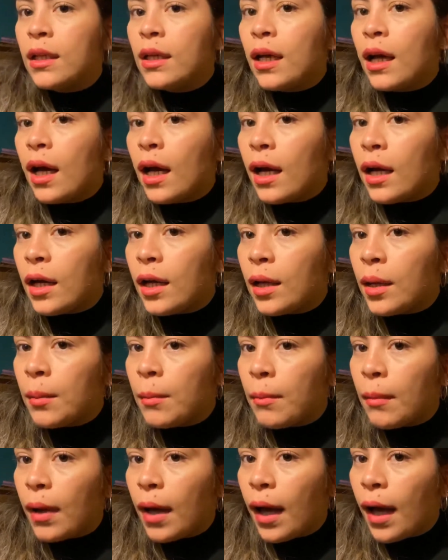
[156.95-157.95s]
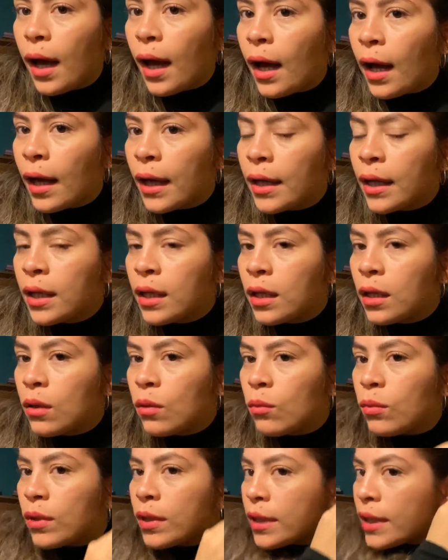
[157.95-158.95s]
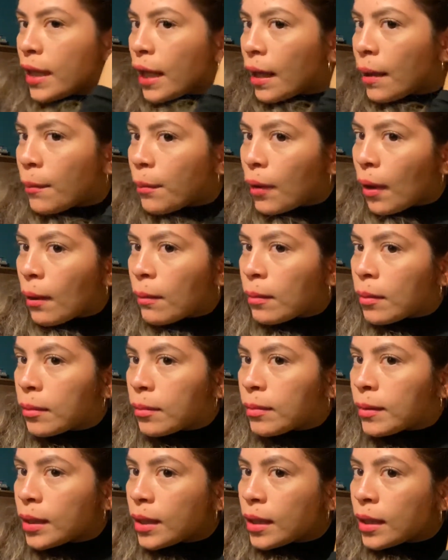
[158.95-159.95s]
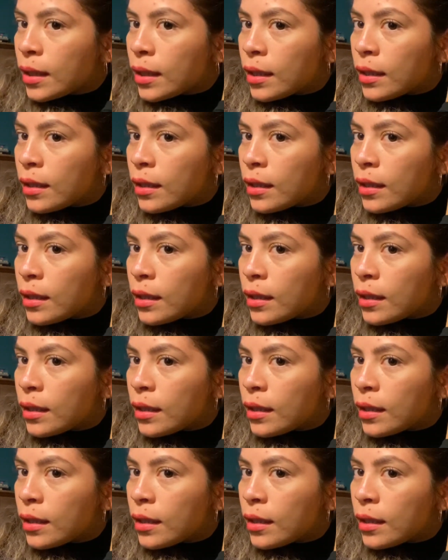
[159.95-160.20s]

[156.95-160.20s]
I would get probably